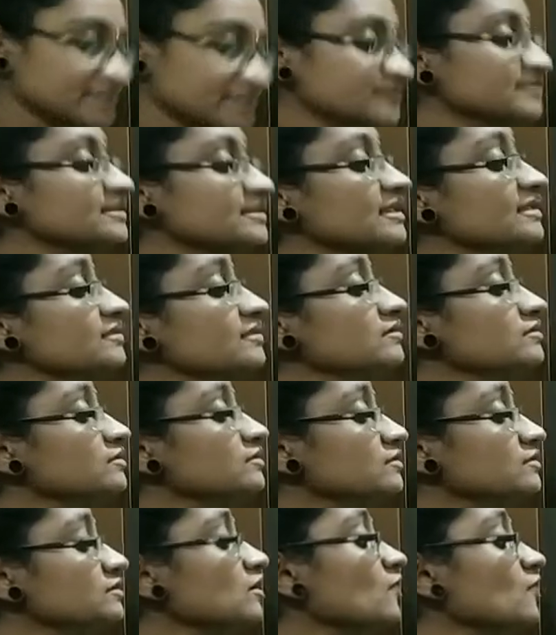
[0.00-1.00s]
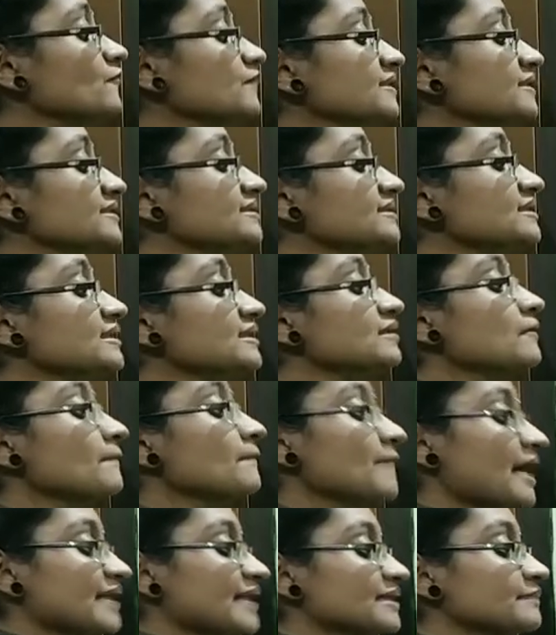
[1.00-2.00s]
is the, soft is the.
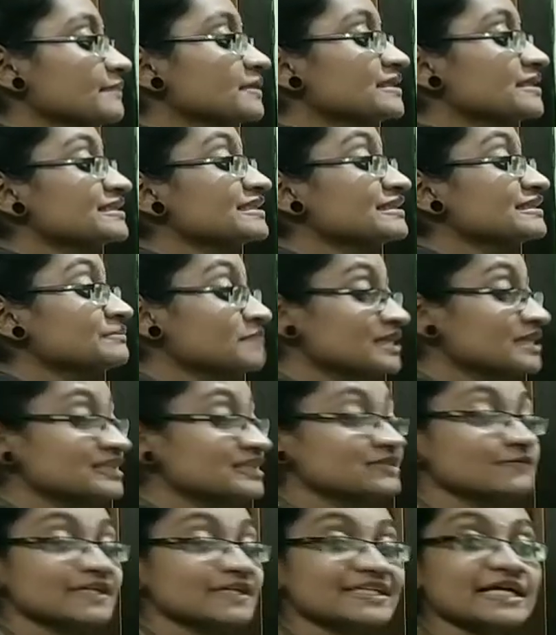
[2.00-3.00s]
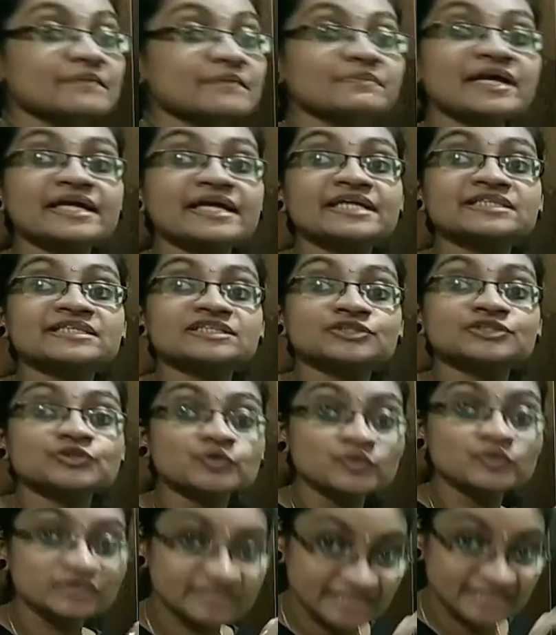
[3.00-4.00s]
Malleability means we can make it
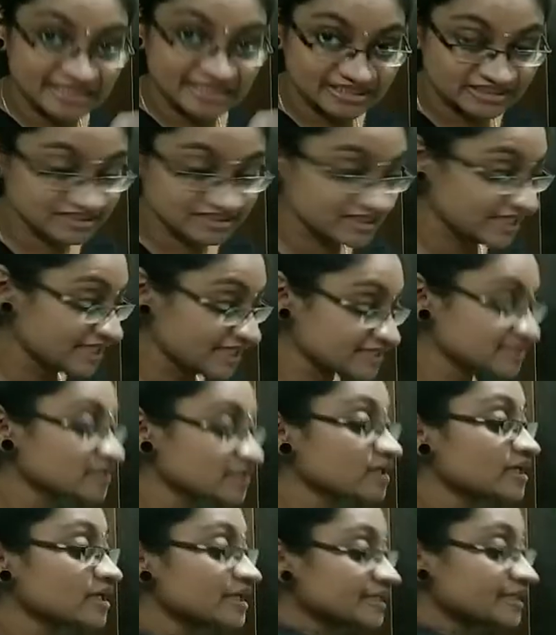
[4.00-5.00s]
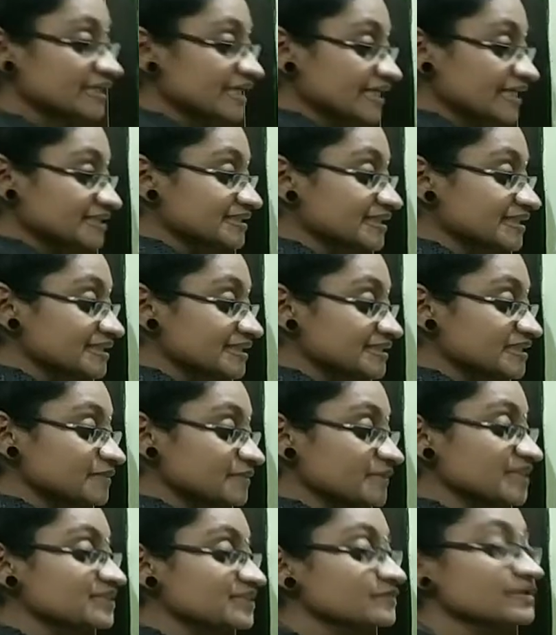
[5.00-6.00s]
into thin sheets. Ductility
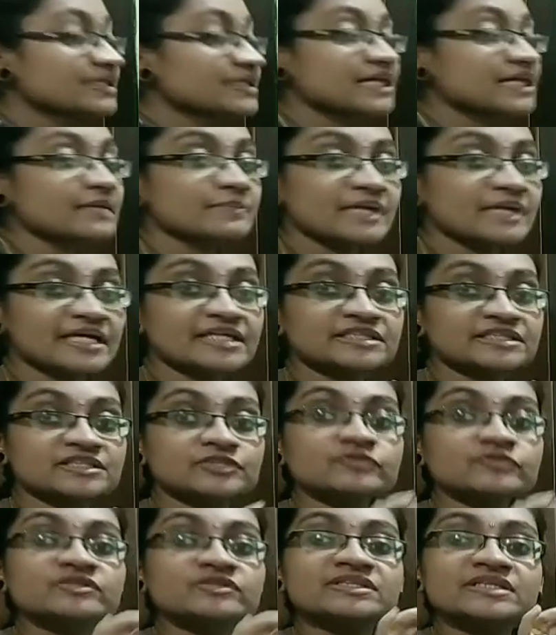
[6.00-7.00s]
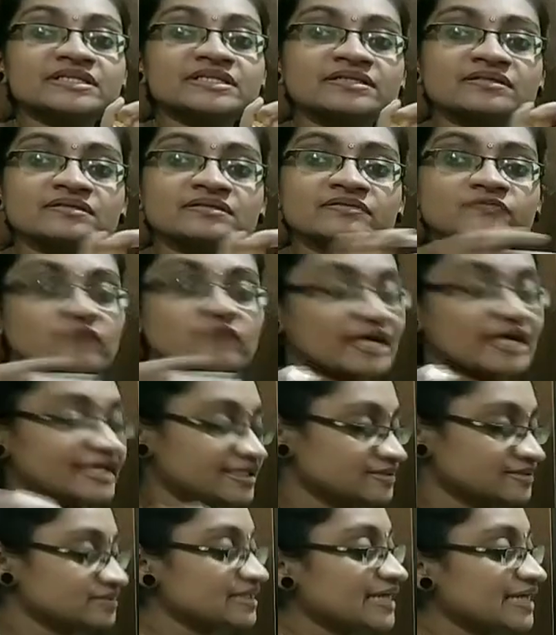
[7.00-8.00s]
means we can make it into thin
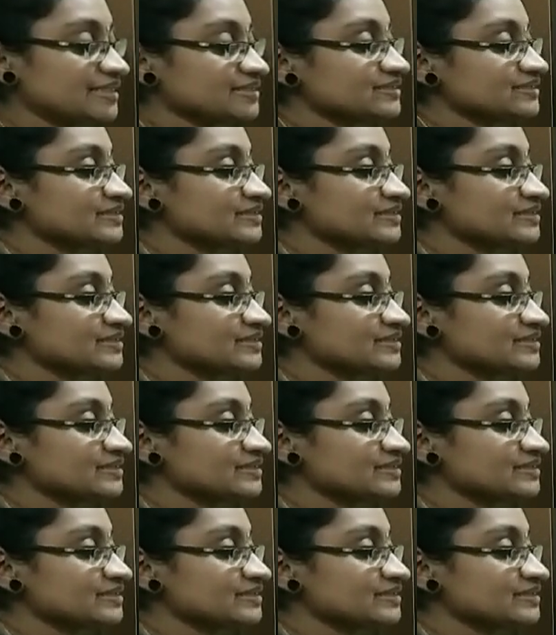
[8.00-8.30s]
wires. That is